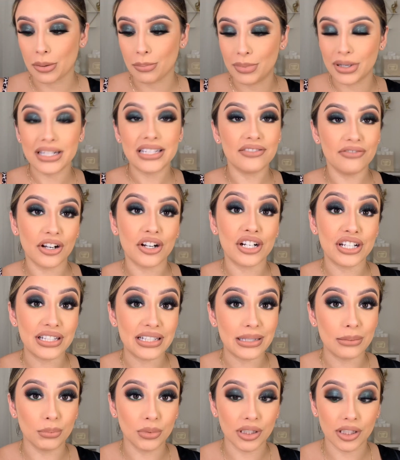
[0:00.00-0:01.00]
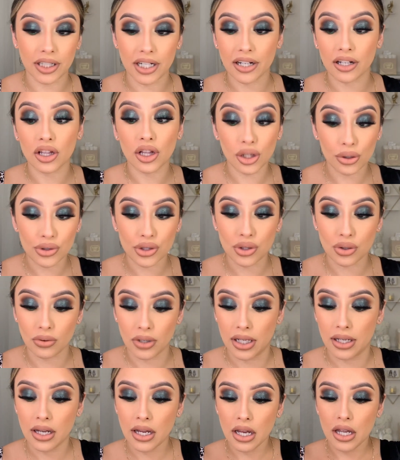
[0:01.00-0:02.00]
but it's very similar and close to
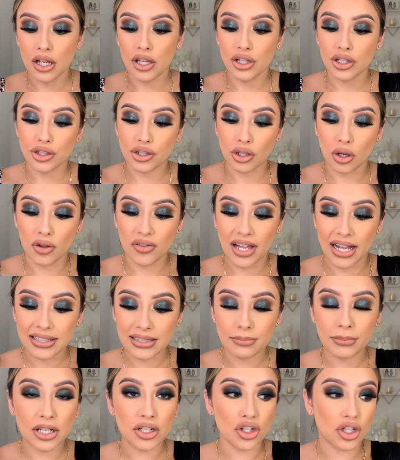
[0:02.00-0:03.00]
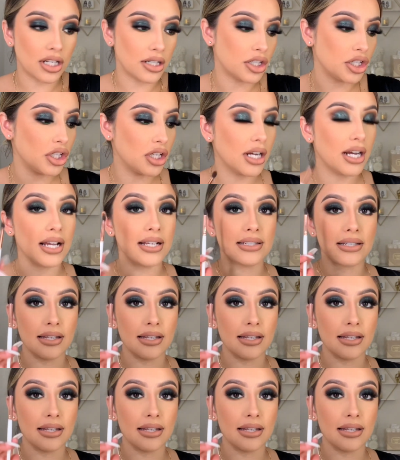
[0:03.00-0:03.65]
it. So that's my trick to you guys.